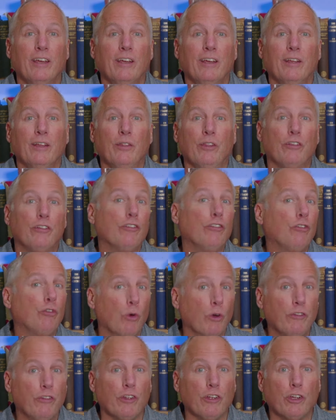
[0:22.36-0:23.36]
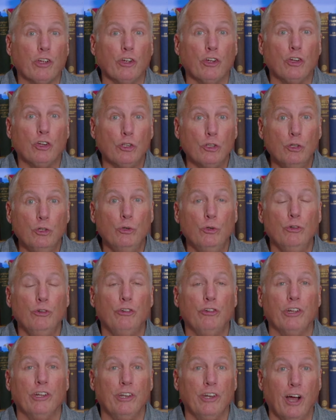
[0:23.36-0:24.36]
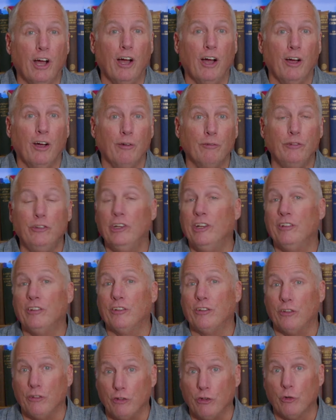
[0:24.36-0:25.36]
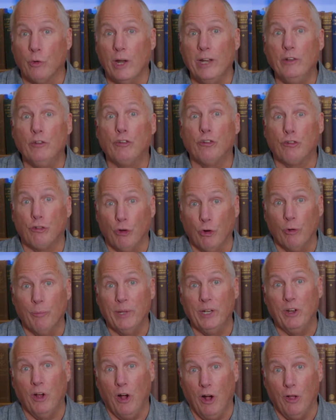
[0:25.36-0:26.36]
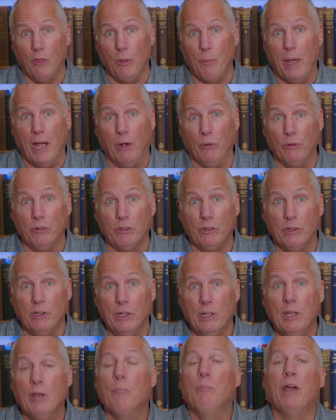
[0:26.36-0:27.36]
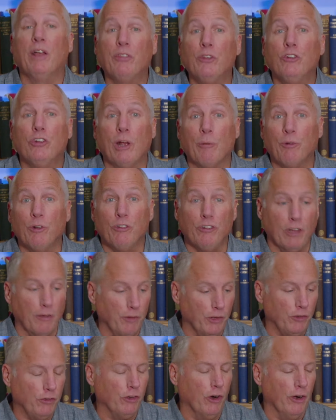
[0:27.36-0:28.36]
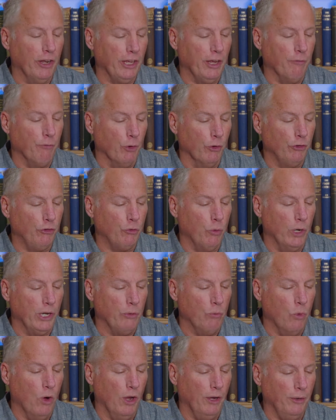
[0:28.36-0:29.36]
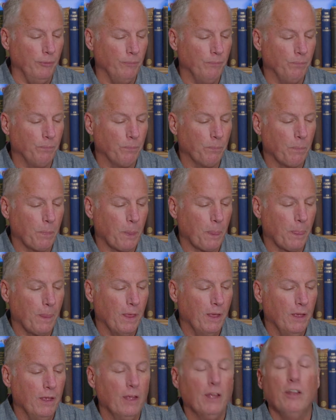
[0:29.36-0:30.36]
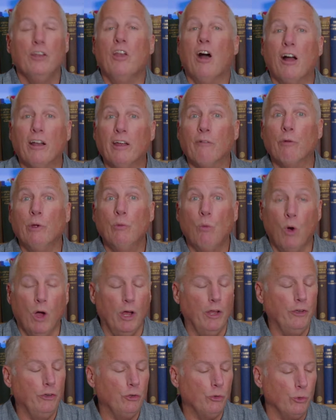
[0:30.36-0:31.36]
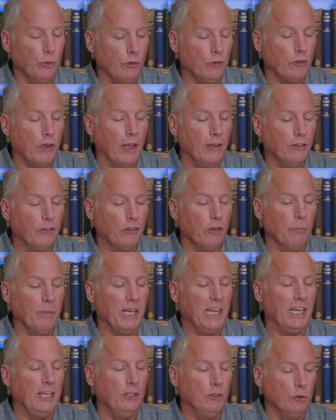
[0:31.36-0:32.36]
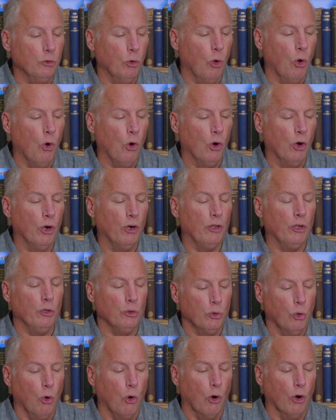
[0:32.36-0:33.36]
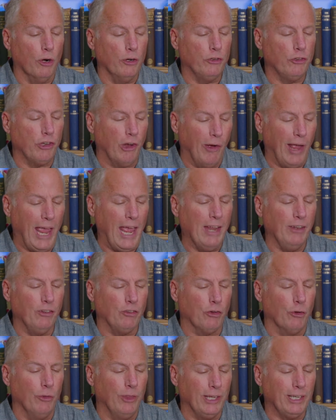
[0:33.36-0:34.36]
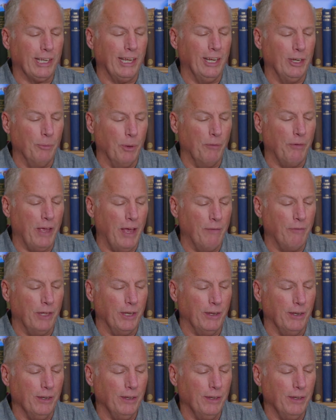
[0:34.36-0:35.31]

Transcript: This is towards the conclusion of Jesus' great Sermon on the Mount. Matthew chapter 7, starting at verse 21. Not everyone who says to me, Lord, Lord, shall enter the kingdom of heaven